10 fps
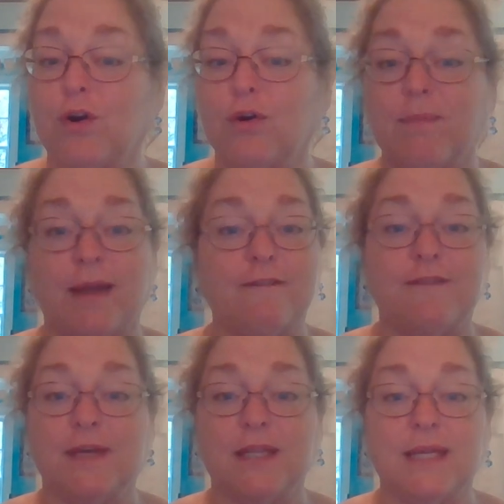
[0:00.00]
hurt my
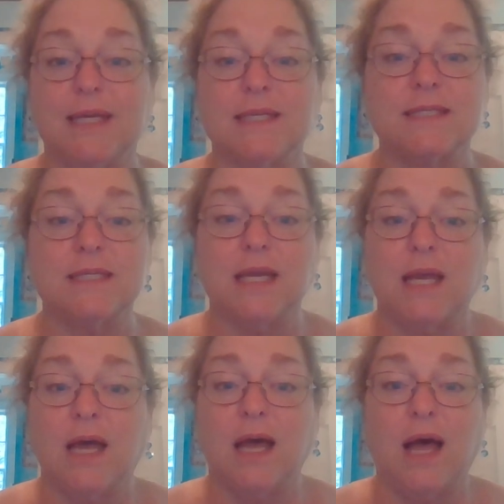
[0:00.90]
feelings,
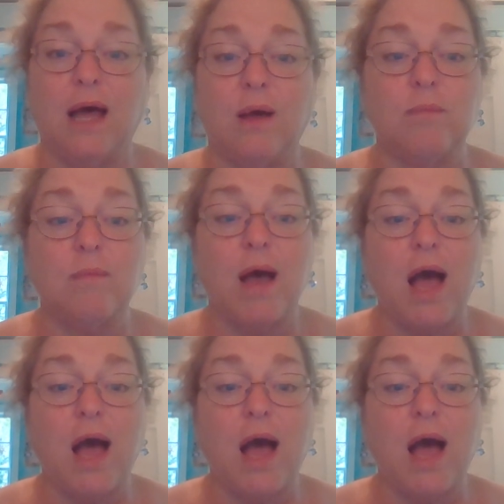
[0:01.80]
um,